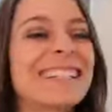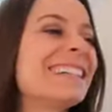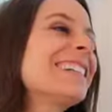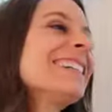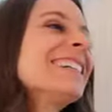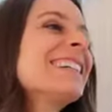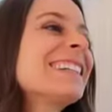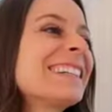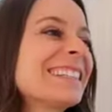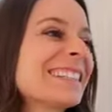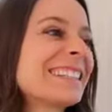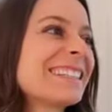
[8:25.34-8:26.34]

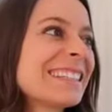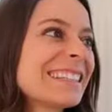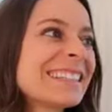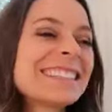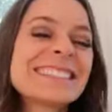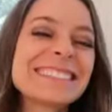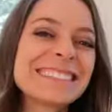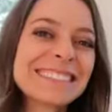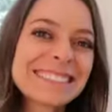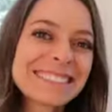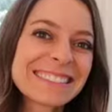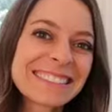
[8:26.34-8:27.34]

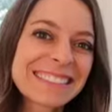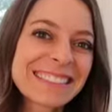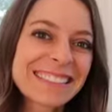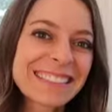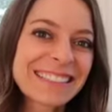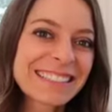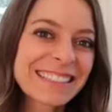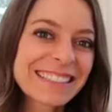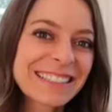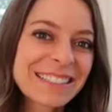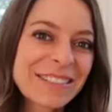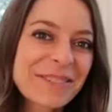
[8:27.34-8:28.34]

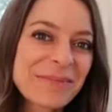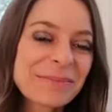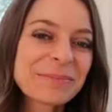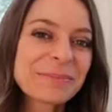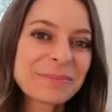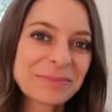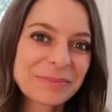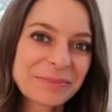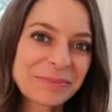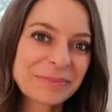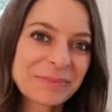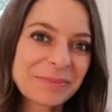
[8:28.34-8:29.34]

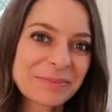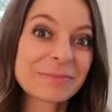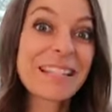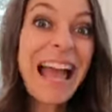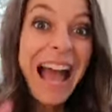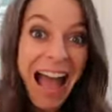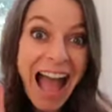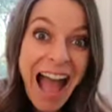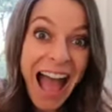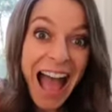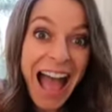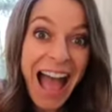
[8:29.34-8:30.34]

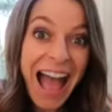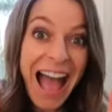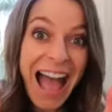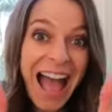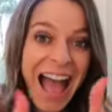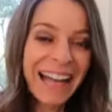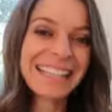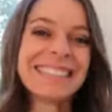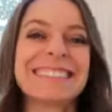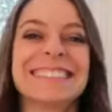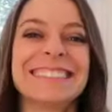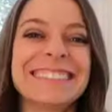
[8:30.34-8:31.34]

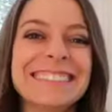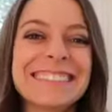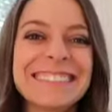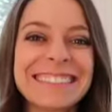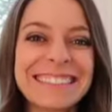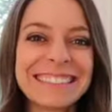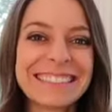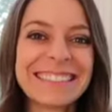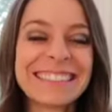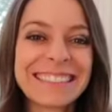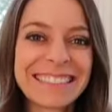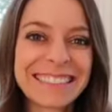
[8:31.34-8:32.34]

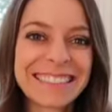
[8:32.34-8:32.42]
This person isn't speaking.